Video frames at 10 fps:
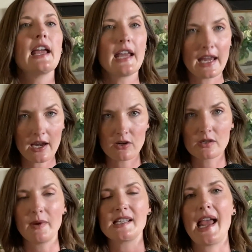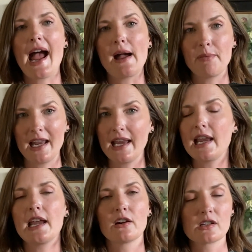here's what's happening,
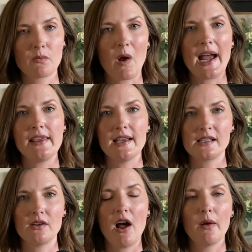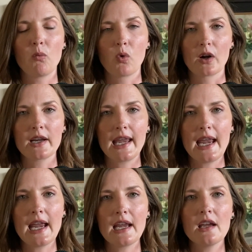here's why that's not
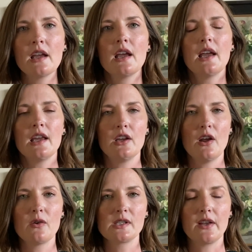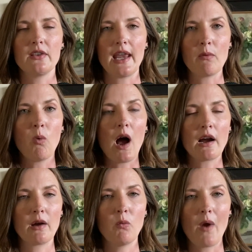working, so that they
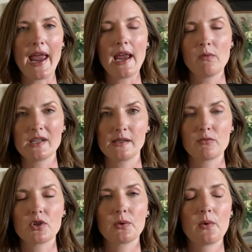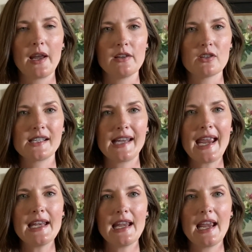walk away with some true
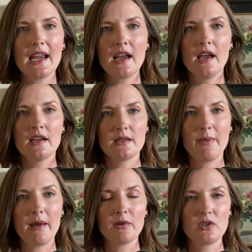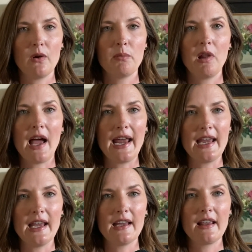understanding to be able to apply
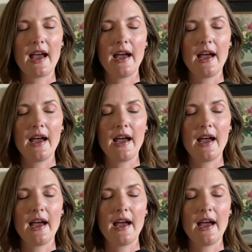it,